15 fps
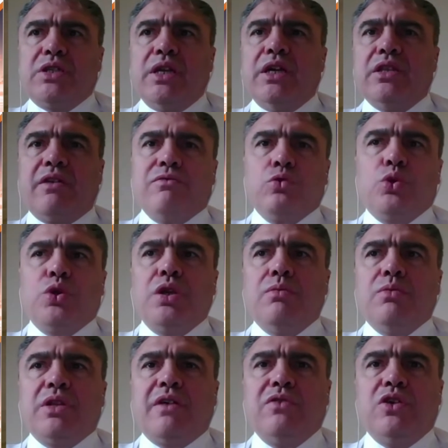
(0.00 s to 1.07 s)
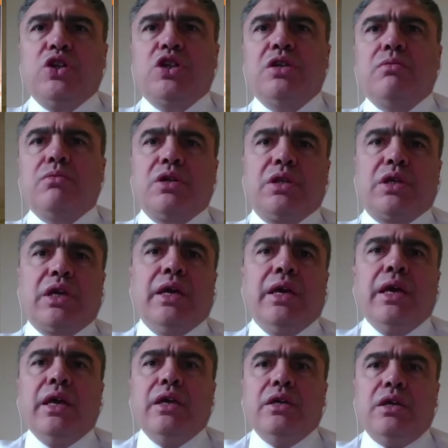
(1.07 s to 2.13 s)
agricultural products and they bring
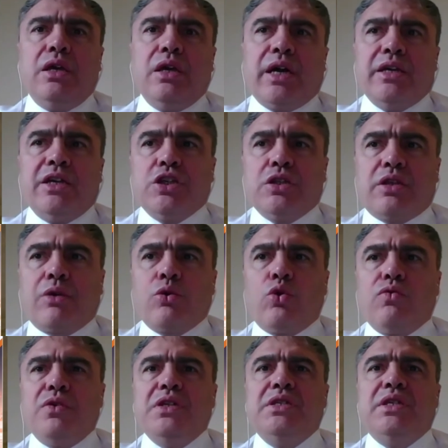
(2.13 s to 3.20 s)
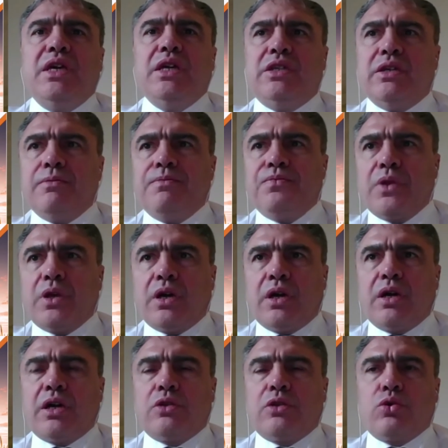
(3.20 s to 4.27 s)
it to the consumers, both in the
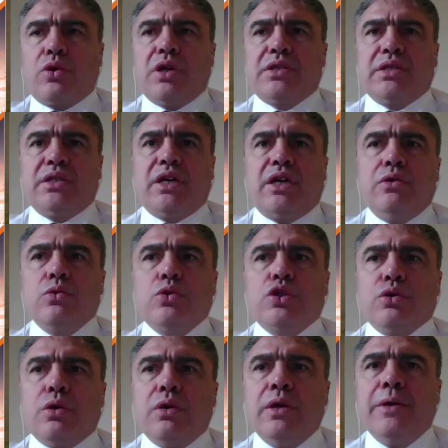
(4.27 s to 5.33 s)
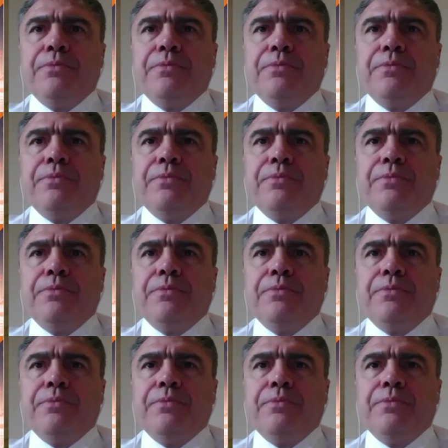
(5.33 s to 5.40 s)
domestic and international markets.